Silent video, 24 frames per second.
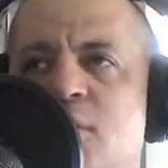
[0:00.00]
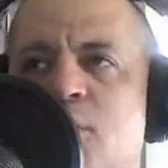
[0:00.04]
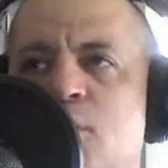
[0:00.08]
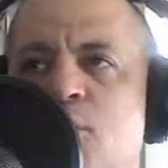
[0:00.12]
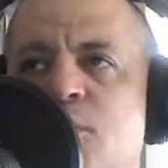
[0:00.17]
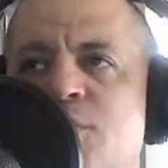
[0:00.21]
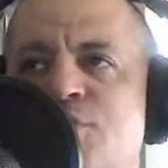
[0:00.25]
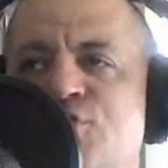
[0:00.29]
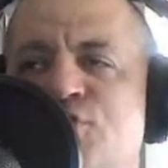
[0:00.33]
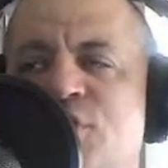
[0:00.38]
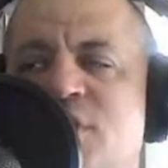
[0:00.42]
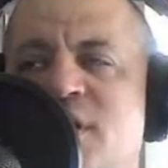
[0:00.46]

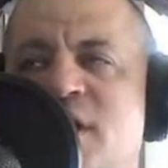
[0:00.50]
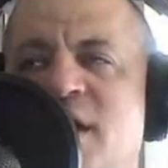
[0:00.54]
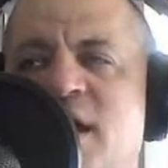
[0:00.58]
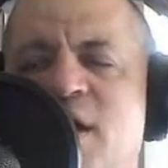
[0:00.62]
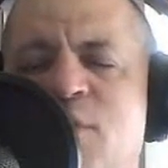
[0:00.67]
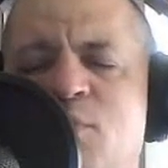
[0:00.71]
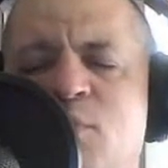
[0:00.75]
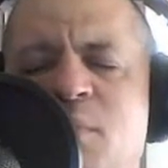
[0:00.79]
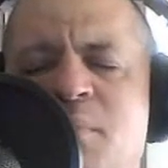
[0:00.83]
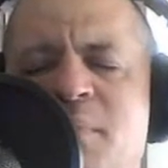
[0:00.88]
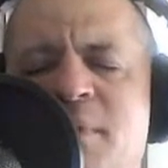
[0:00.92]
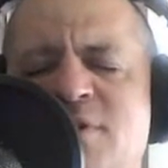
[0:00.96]
which,
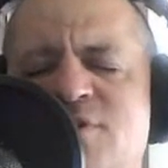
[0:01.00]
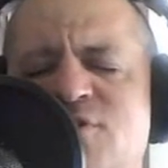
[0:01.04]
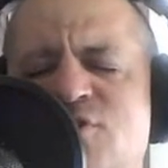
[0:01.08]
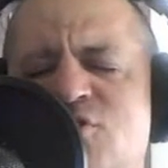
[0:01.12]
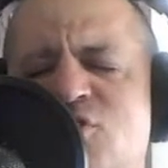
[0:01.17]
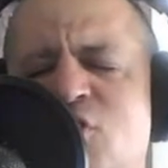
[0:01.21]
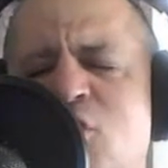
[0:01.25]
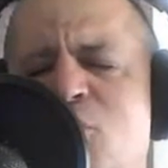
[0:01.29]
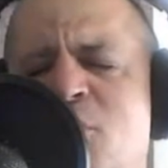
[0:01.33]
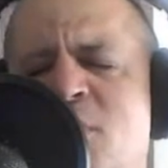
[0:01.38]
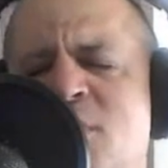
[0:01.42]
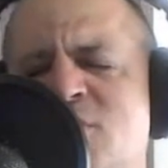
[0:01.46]
again, would be
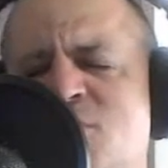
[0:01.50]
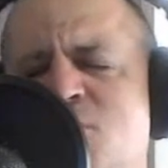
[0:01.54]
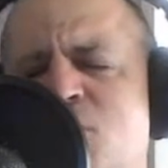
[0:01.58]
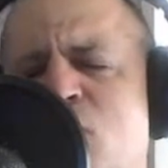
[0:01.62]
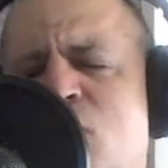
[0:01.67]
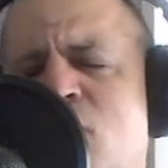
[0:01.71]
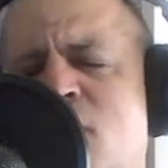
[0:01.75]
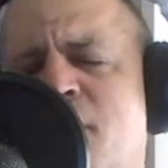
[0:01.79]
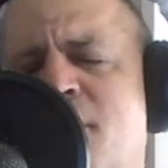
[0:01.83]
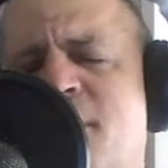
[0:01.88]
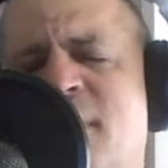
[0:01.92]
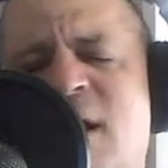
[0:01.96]
so much
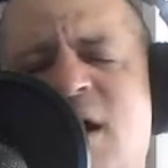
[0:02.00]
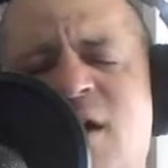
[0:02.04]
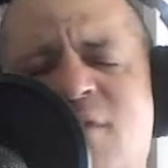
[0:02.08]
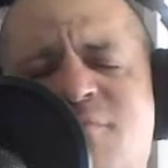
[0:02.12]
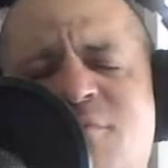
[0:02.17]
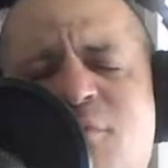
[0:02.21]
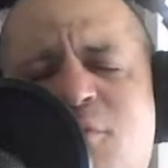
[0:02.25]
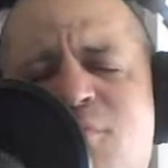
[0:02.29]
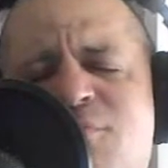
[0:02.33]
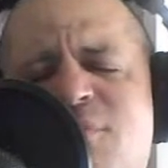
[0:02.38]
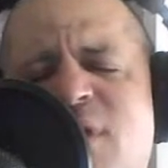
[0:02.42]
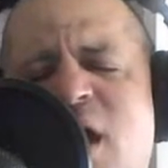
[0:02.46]
more
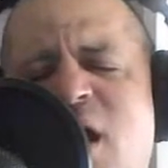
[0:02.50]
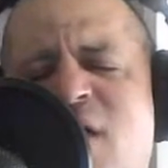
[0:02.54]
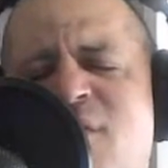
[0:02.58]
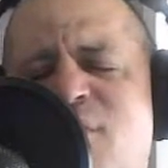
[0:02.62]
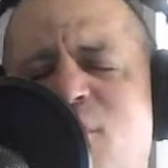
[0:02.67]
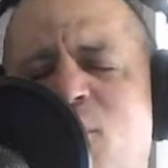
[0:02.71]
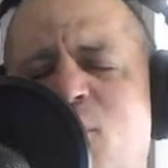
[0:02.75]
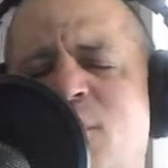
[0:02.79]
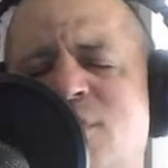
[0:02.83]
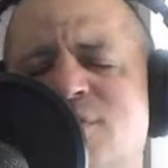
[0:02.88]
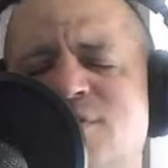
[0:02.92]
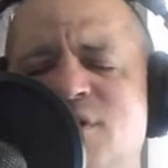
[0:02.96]
impactful if
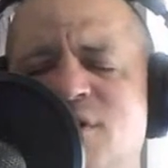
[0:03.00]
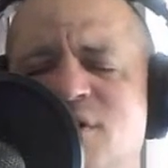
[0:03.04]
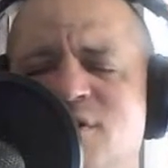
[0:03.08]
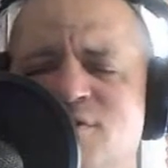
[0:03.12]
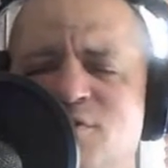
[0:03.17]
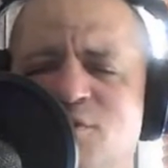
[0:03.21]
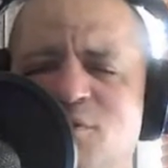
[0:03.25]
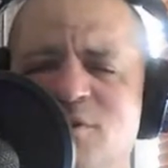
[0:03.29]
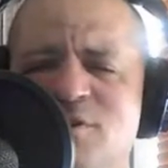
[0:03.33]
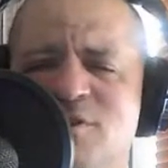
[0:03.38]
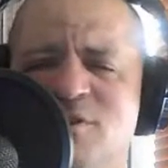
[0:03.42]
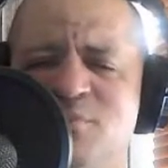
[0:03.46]
everyone didn't
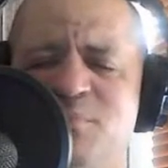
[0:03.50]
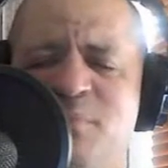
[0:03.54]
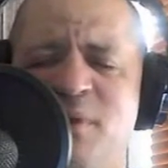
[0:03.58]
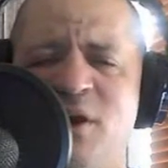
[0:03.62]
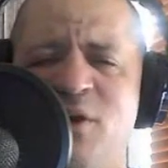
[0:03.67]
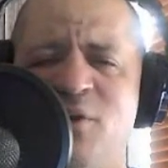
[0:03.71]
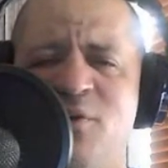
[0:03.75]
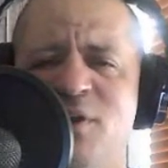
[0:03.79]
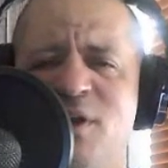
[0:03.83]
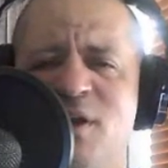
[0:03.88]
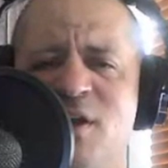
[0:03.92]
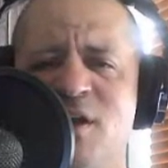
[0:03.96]
do the
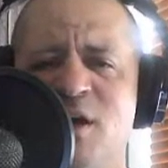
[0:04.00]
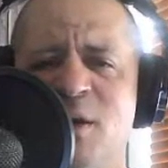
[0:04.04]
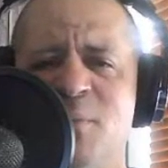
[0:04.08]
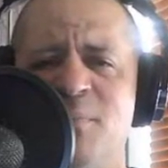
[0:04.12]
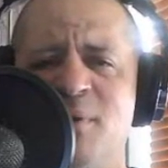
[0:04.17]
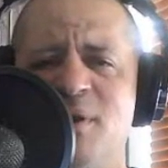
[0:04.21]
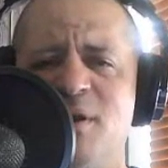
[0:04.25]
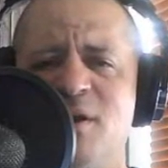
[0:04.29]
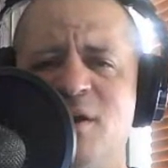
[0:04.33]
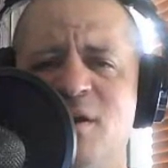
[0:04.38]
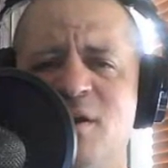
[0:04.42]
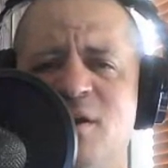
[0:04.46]
spear in the
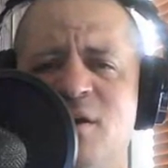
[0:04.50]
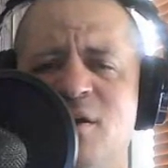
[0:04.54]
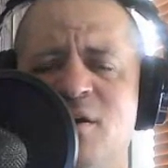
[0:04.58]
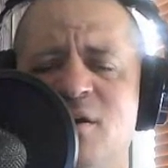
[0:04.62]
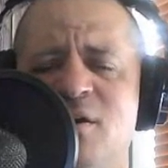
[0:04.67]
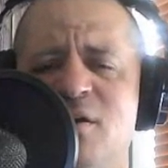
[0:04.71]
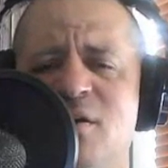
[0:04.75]
company.